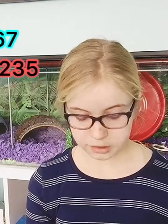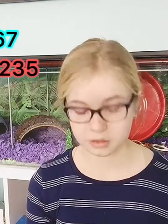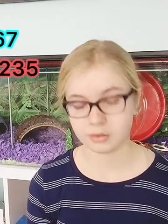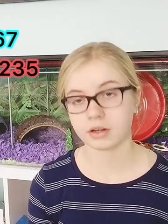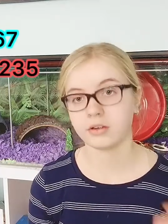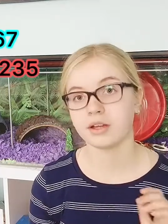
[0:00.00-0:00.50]

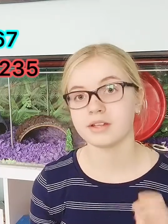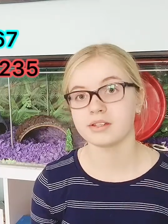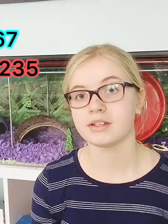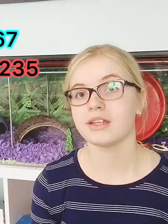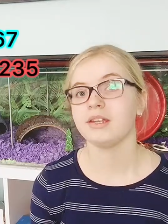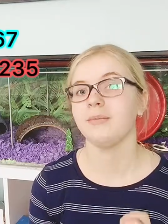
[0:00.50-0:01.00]
You are going
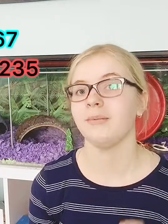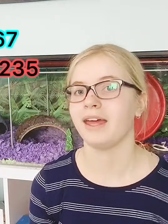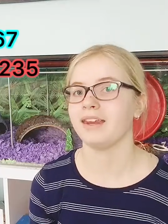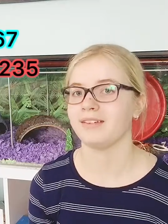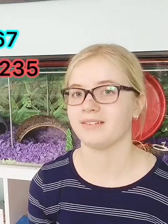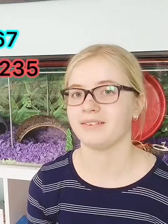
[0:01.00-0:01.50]
to need
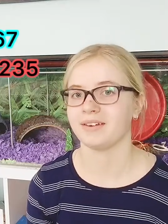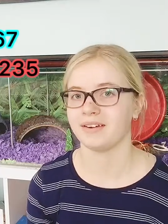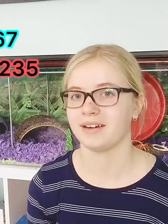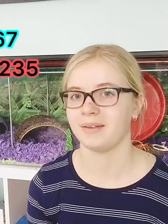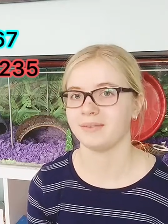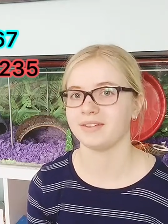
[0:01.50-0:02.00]
bedding for your
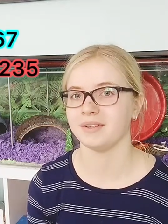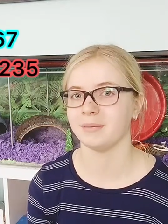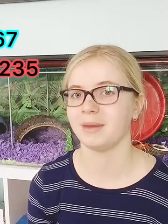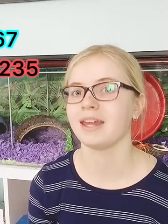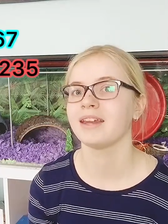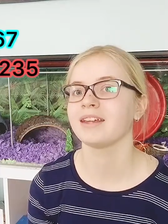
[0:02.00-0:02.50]
hamster.
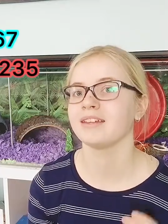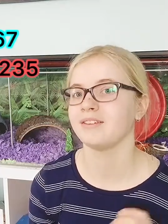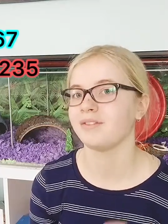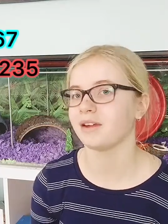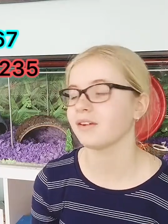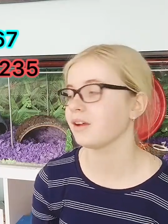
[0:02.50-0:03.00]
Bedding is
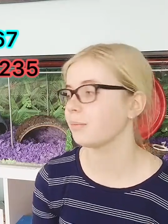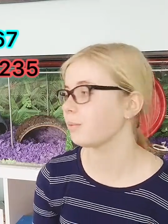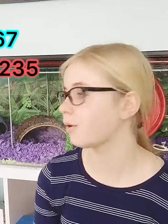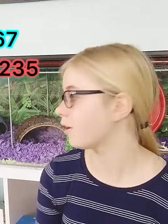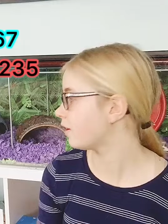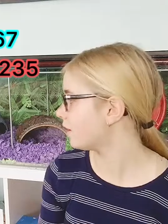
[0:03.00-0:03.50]
very
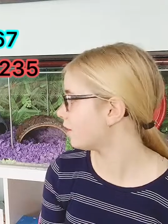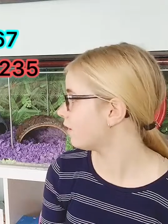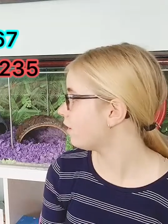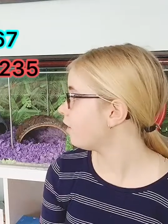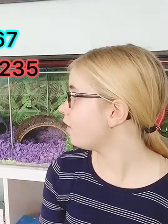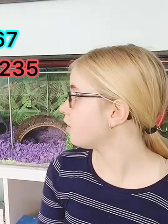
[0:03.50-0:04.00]
important.
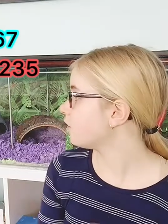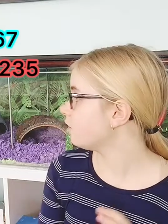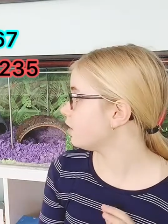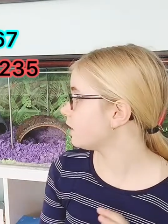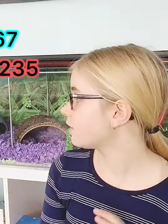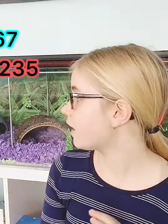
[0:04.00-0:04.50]
You
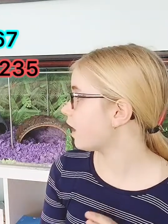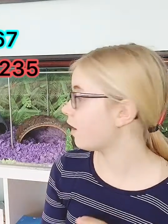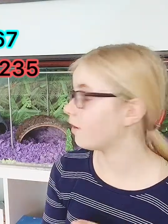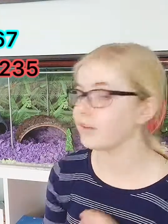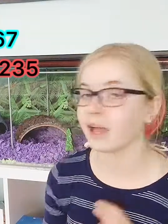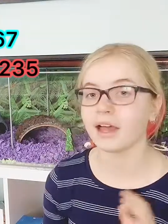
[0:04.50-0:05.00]
need to
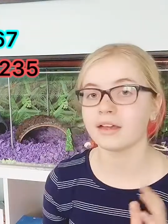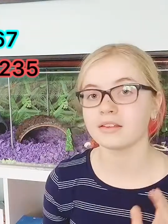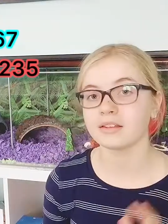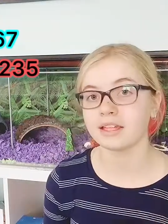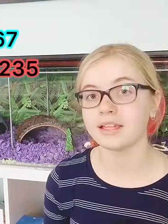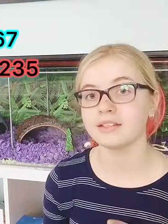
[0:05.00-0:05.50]
have
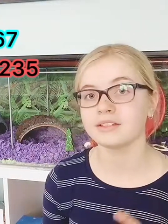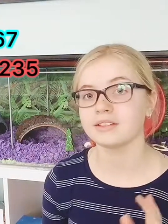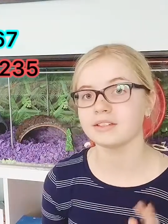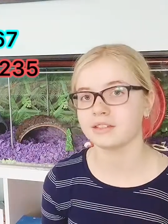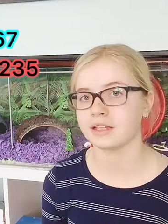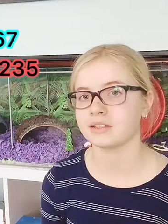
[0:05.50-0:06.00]
at
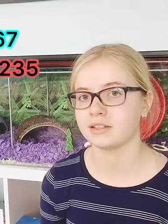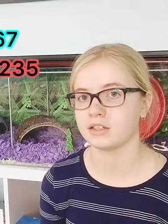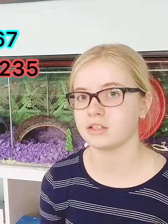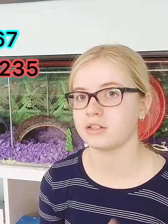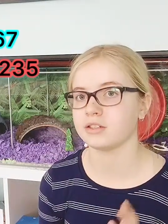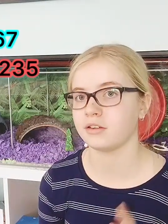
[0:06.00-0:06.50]
least 6
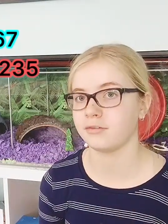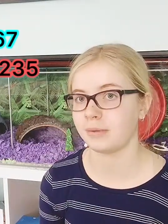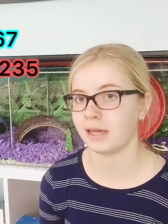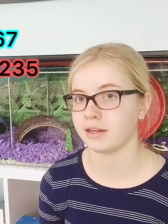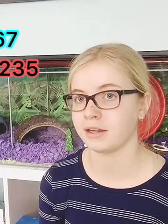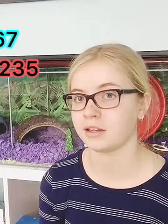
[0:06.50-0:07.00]
inches of
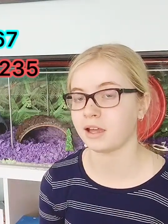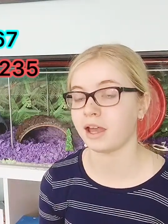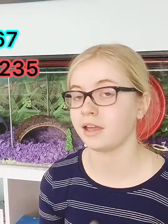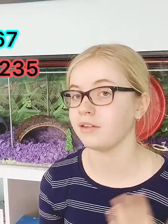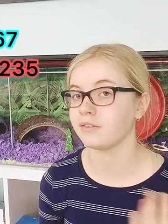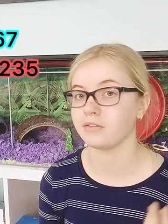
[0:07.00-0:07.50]
bedding.
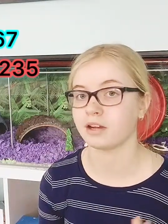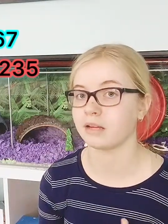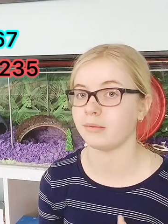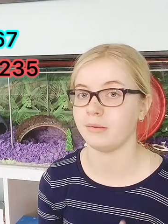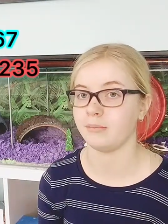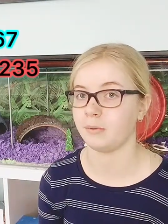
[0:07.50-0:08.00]
I even
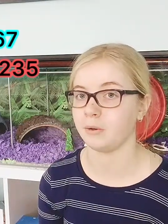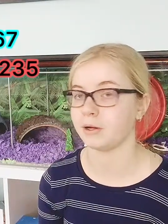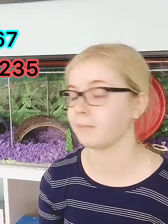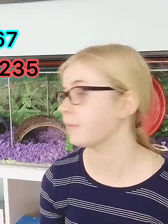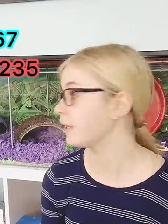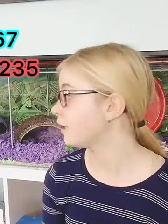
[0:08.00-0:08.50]
recommend
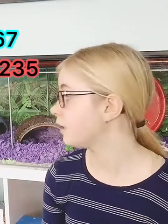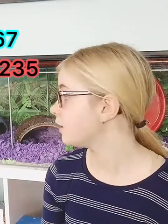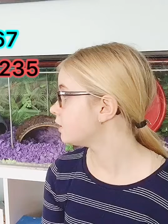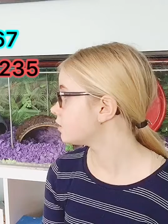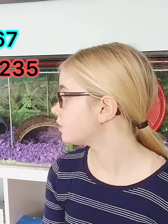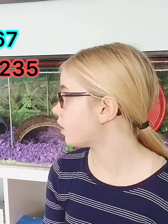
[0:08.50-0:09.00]
more.
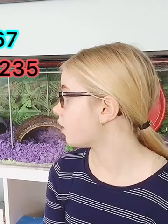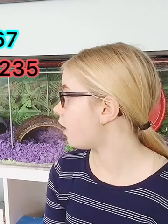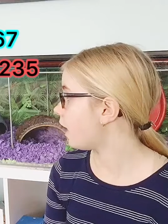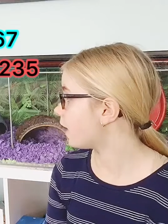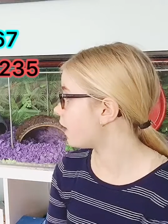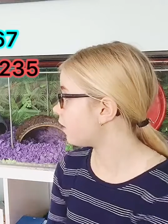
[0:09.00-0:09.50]
So
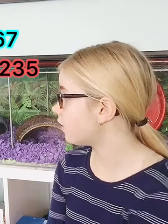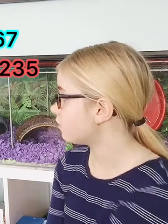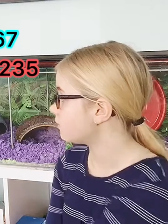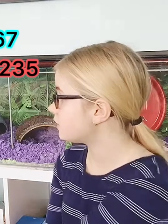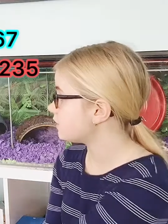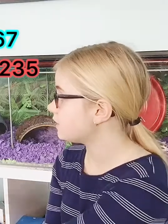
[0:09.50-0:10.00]
I
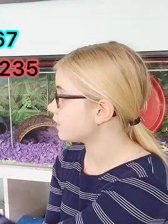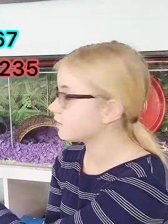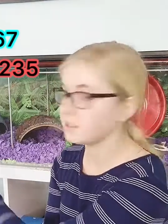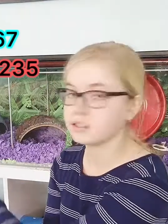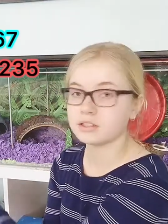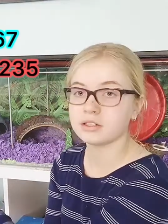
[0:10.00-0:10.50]
have
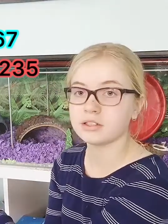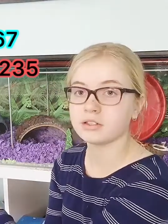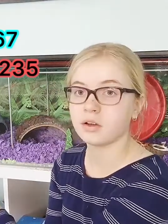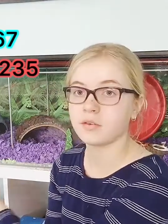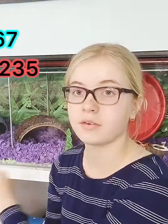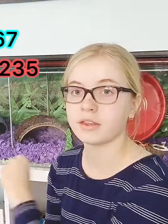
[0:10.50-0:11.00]
6
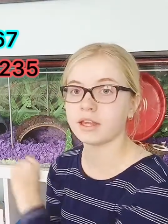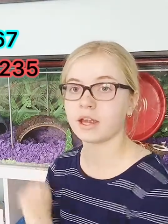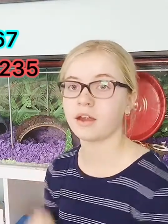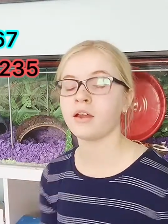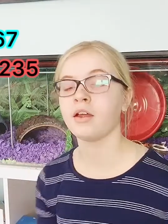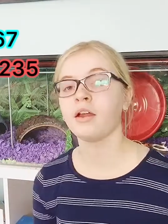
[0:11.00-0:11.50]
inches over
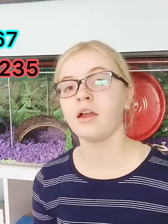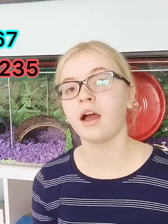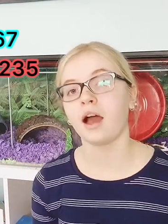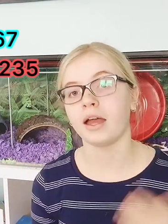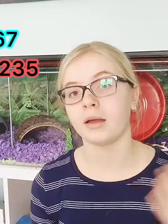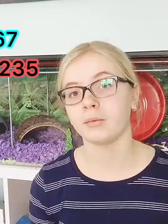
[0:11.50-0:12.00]
there.
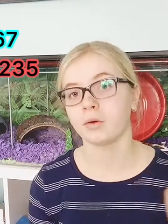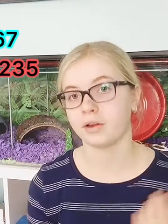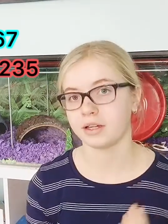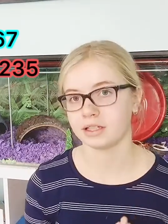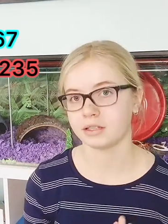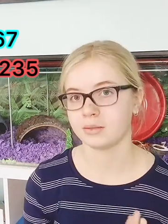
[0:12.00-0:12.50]
I am
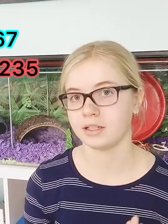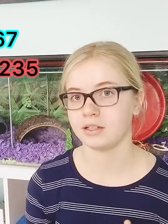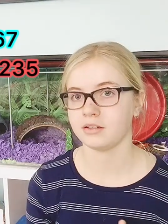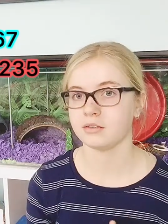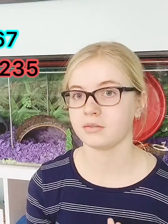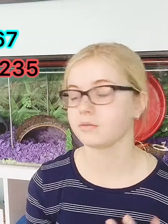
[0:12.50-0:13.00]
going to
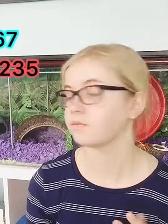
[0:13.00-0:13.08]
be